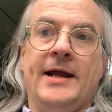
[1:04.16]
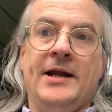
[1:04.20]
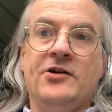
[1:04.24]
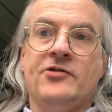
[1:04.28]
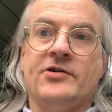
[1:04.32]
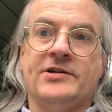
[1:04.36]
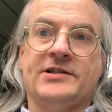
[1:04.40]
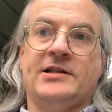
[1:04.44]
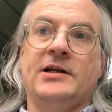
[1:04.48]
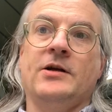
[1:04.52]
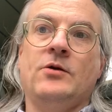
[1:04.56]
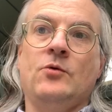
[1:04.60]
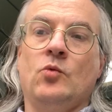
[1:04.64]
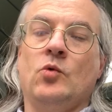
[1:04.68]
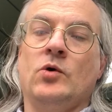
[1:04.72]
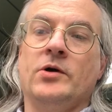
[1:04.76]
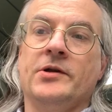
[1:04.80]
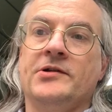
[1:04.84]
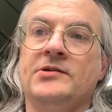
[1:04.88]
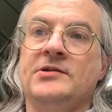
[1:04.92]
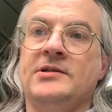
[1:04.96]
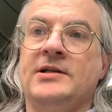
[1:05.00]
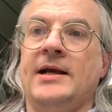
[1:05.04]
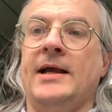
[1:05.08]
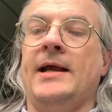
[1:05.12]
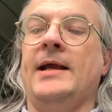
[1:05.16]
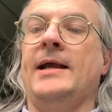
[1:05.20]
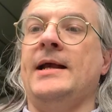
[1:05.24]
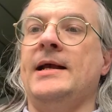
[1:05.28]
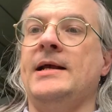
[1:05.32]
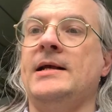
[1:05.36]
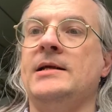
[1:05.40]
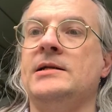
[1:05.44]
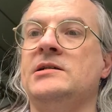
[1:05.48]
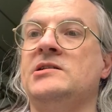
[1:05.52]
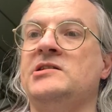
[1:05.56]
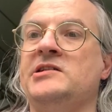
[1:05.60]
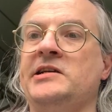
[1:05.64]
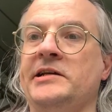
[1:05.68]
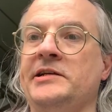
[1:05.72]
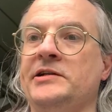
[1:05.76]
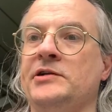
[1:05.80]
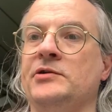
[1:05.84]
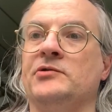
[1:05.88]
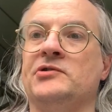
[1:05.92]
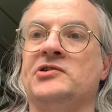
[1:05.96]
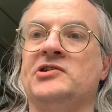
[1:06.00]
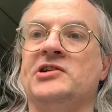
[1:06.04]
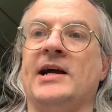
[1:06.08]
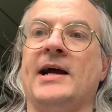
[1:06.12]
interesting ones is
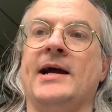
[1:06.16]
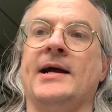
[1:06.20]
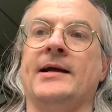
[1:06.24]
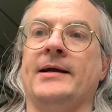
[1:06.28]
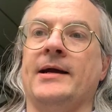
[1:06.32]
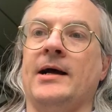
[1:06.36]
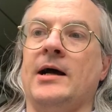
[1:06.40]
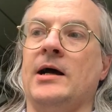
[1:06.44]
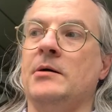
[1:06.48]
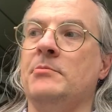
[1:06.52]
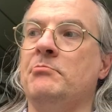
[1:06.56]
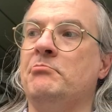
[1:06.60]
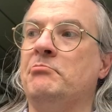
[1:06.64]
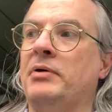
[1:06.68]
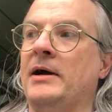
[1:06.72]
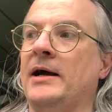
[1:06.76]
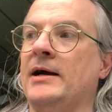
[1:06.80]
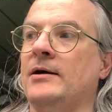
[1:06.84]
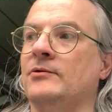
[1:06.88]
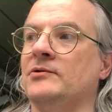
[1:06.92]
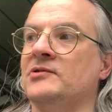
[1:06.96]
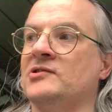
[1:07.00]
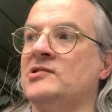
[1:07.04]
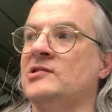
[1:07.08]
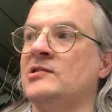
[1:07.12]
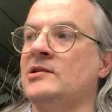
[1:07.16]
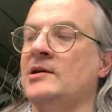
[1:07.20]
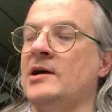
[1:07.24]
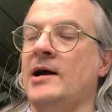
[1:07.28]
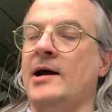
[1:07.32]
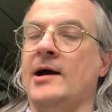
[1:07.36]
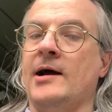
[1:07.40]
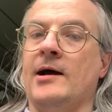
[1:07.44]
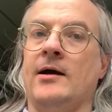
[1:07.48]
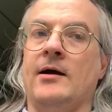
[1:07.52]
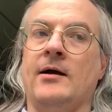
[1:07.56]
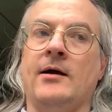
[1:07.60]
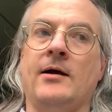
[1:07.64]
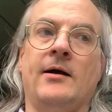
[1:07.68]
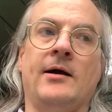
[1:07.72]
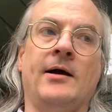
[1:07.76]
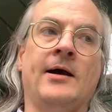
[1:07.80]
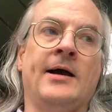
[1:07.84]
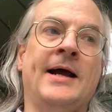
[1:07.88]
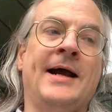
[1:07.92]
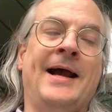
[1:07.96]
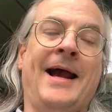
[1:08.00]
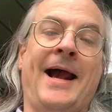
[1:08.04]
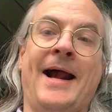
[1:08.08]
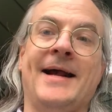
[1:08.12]
Genial Jack, about
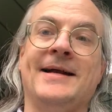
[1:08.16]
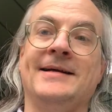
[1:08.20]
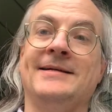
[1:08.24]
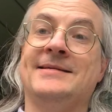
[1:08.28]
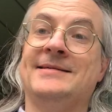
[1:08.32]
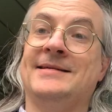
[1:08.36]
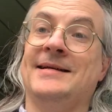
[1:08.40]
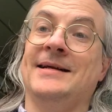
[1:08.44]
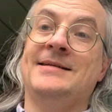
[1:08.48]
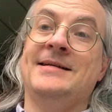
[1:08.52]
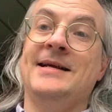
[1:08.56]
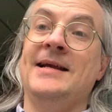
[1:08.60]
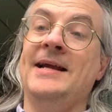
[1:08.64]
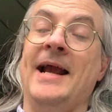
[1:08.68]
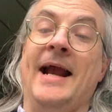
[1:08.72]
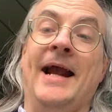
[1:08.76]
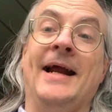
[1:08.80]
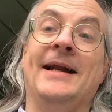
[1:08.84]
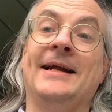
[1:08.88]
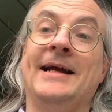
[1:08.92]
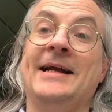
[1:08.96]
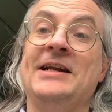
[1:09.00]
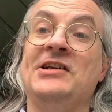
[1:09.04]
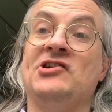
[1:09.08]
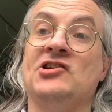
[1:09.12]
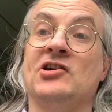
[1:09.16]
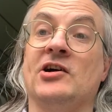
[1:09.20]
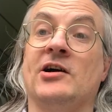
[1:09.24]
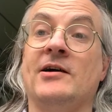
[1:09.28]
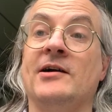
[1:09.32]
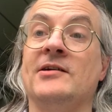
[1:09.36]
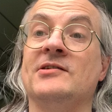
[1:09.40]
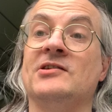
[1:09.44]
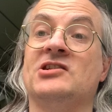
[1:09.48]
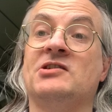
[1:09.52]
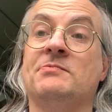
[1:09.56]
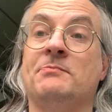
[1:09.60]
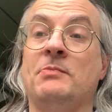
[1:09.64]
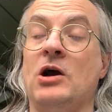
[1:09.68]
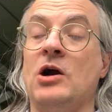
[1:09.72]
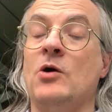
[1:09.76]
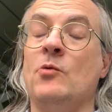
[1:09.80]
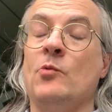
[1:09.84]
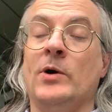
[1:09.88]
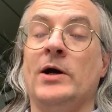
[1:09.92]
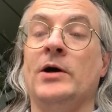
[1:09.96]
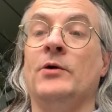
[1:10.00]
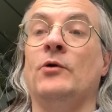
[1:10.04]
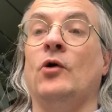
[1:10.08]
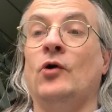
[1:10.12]
a city in a giant
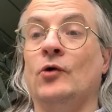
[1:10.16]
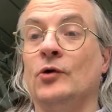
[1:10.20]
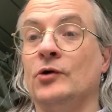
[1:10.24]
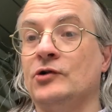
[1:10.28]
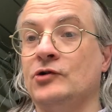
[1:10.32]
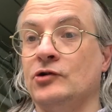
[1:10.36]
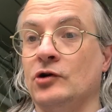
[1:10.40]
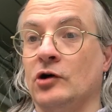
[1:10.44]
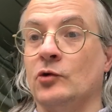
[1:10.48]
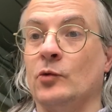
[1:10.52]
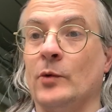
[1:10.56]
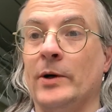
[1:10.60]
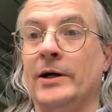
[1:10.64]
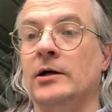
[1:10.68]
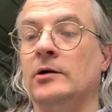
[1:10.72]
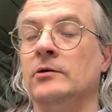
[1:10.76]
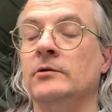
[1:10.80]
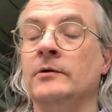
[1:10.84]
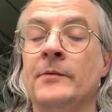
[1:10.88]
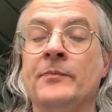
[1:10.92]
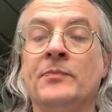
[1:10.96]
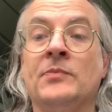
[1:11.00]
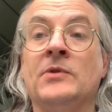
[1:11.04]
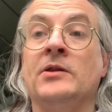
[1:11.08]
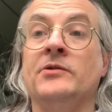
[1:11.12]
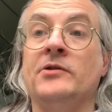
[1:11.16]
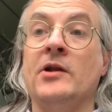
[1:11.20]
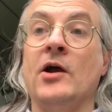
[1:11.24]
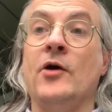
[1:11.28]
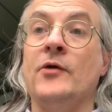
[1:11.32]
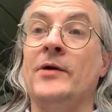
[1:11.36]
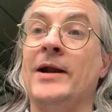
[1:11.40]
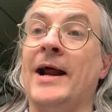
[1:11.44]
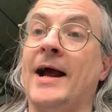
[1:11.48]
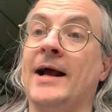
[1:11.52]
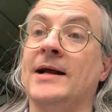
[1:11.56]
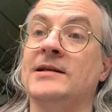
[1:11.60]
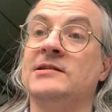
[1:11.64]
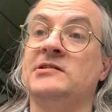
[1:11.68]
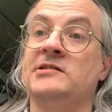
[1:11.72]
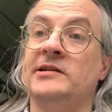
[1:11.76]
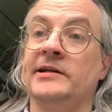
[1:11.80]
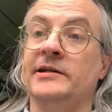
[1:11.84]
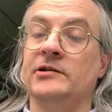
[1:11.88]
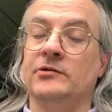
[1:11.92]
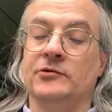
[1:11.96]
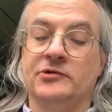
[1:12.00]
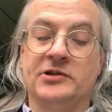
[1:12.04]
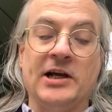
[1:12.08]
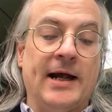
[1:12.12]
sperm well or god well known as
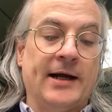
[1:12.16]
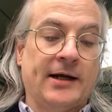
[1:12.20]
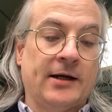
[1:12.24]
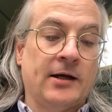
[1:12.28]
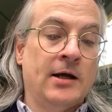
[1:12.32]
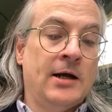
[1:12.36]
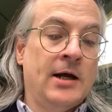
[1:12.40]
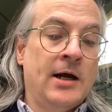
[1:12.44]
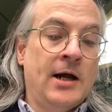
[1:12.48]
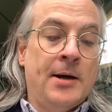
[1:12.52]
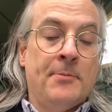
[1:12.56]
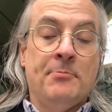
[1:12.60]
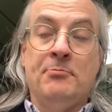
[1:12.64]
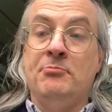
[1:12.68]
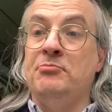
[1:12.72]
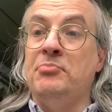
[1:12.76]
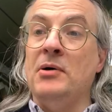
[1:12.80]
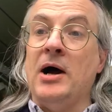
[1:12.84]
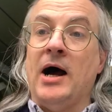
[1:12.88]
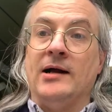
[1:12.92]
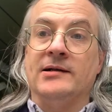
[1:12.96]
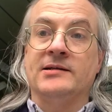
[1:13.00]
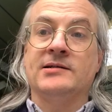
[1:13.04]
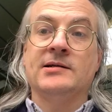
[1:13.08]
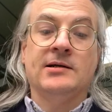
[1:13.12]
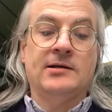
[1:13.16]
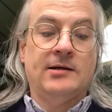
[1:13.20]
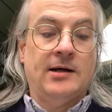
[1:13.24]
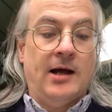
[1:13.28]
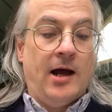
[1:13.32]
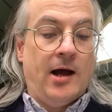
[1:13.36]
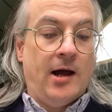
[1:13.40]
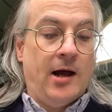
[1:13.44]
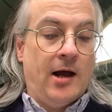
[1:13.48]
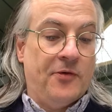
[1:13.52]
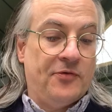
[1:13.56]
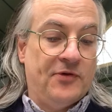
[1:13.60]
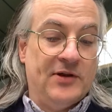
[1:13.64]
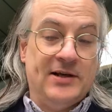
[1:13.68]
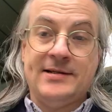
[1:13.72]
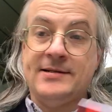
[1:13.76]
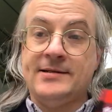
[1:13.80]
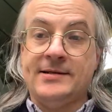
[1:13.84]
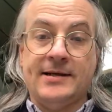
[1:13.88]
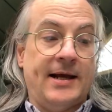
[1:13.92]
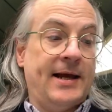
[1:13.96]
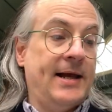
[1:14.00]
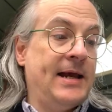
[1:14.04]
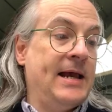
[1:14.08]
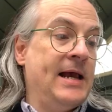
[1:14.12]
Genial Jack. But
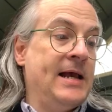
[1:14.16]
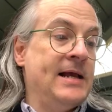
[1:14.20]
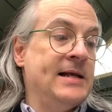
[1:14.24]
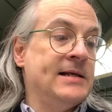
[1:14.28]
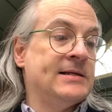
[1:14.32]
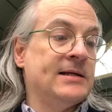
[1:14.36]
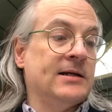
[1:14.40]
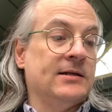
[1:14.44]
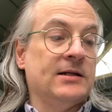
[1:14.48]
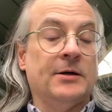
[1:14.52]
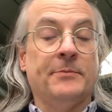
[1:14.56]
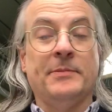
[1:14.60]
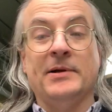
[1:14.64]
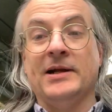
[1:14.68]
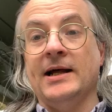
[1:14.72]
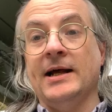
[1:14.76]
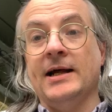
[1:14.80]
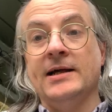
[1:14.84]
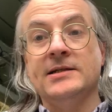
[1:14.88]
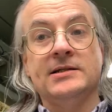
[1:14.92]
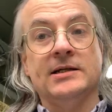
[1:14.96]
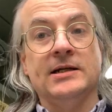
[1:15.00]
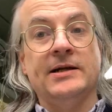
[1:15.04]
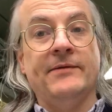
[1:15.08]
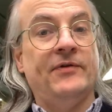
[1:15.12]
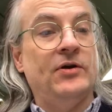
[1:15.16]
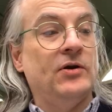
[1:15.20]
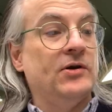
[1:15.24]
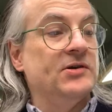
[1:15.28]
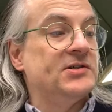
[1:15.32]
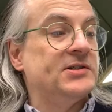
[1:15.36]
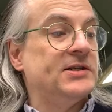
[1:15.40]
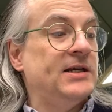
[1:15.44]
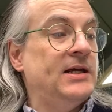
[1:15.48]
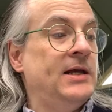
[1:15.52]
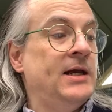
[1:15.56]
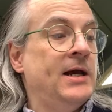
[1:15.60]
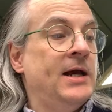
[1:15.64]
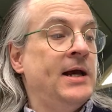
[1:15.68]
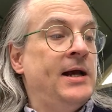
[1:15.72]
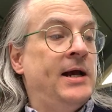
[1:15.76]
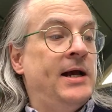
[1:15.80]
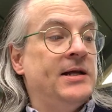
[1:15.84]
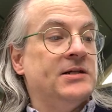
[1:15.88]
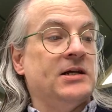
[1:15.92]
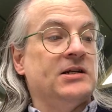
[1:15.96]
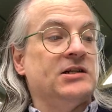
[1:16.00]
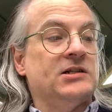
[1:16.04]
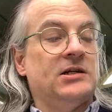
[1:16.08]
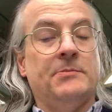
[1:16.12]
this is Lumberlands, and if you can see,
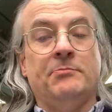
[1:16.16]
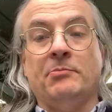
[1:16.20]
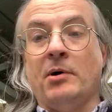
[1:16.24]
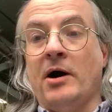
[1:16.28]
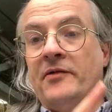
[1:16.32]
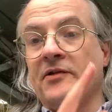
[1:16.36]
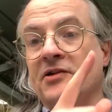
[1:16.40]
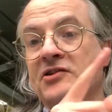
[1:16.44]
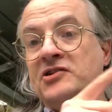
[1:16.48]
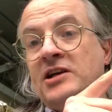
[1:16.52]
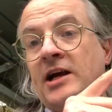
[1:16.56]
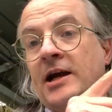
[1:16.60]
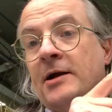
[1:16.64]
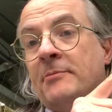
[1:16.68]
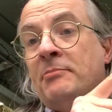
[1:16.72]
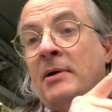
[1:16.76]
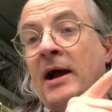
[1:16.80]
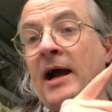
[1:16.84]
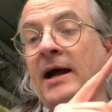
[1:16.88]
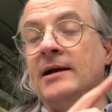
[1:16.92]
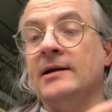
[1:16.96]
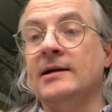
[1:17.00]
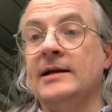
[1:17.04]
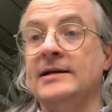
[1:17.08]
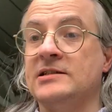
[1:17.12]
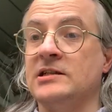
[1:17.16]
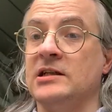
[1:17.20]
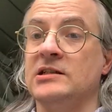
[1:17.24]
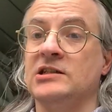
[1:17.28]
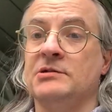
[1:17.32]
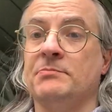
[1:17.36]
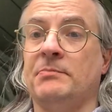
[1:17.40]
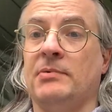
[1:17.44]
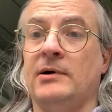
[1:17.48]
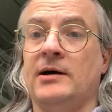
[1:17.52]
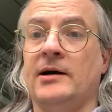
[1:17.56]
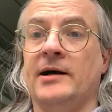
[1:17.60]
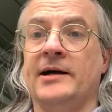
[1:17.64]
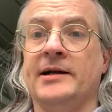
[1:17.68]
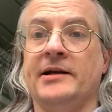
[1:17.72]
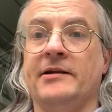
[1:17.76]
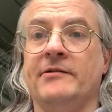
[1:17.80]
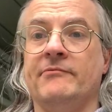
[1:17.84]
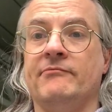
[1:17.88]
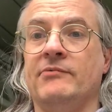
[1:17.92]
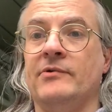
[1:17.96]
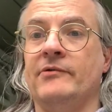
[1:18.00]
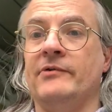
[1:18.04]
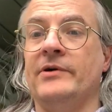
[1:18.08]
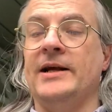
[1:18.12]
essentially by the Czech pattern, it's inspired
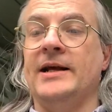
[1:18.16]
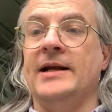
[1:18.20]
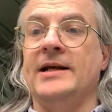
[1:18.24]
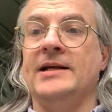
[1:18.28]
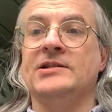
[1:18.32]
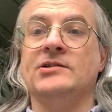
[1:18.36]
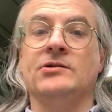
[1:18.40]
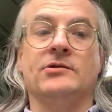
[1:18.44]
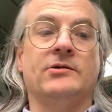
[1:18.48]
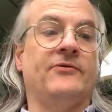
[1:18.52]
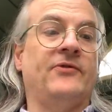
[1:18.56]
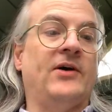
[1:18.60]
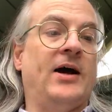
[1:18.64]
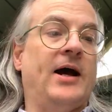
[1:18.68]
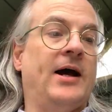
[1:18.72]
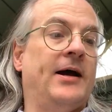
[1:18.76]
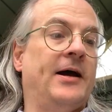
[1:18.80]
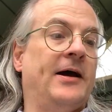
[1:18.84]
really sort of